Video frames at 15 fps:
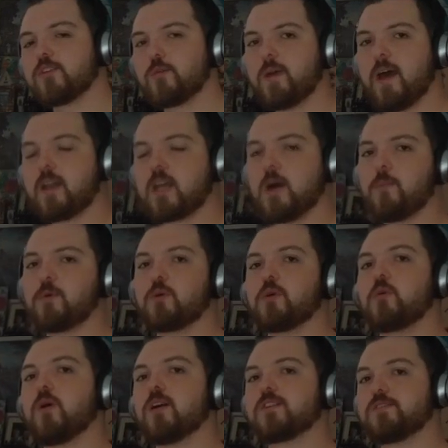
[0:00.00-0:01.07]
So we had a couple of
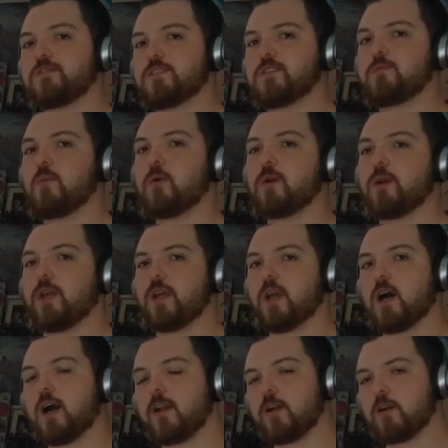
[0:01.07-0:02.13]
good questions this morning on